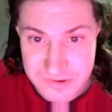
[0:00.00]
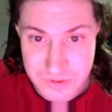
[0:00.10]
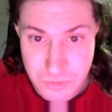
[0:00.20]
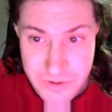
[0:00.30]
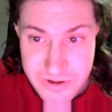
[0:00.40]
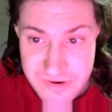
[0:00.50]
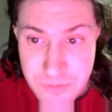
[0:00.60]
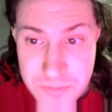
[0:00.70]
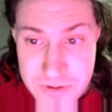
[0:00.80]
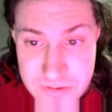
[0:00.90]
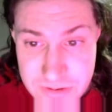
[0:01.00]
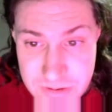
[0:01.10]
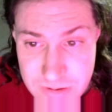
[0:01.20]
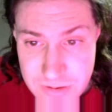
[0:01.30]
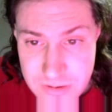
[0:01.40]
the who cares moment.
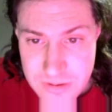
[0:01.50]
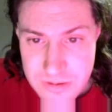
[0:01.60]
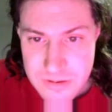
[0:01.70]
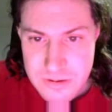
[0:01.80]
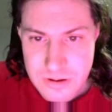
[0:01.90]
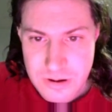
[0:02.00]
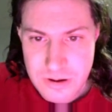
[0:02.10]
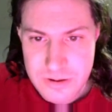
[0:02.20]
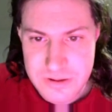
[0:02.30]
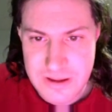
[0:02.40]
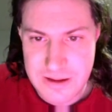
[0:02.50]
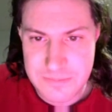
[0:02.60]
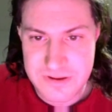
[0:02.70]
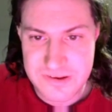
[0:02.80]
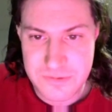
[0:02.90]
Yeah,
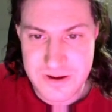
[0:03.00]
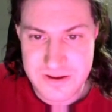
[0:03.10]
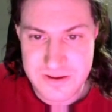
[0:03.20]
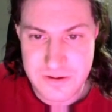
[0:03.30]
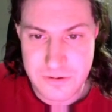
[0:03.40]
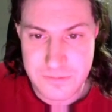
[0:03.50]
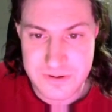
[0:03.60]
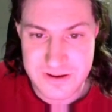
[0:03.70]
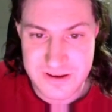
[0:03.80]
because you got here, but again,